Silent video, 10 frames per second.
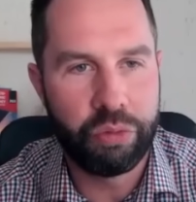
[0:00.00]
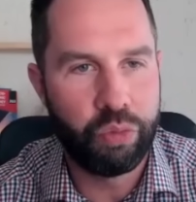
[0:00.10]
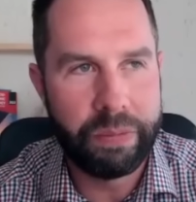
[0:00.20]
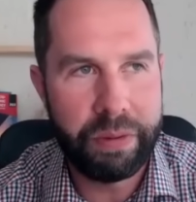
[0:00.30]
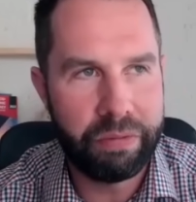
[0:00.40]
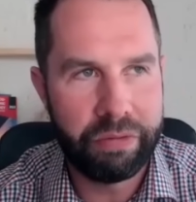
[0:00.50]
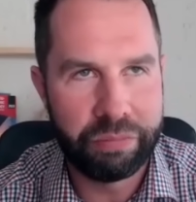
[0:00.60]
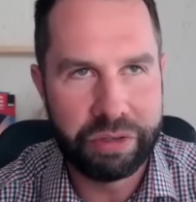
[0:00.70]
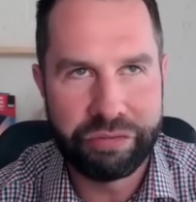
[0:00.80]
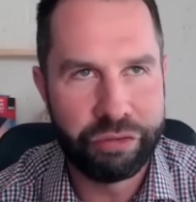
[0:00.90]
when people
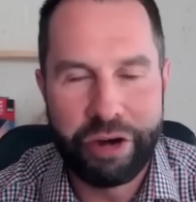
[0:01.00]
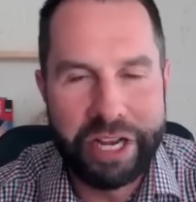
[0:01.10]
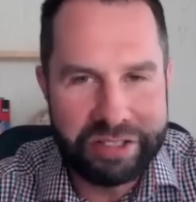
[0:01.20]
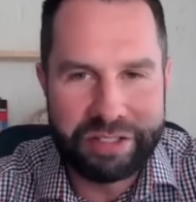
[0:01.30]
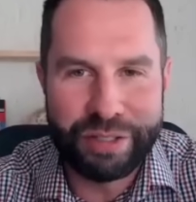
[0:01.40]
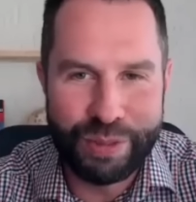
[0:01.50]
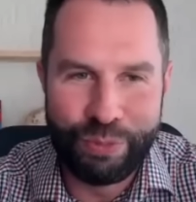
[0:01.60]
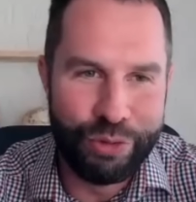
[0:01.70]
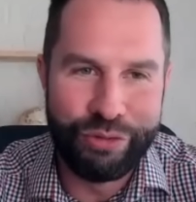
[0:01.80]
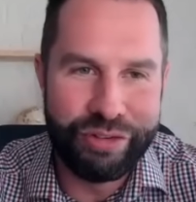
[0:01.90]
from different races
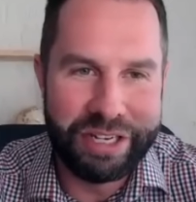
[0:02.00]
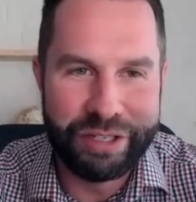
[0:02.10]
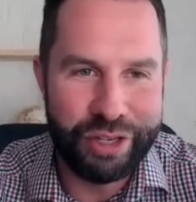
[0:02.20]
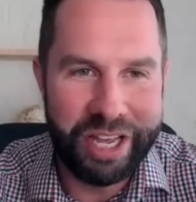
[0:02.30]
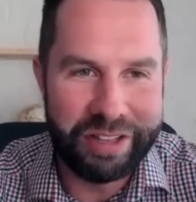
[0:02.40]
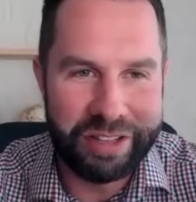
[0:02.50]
move in together,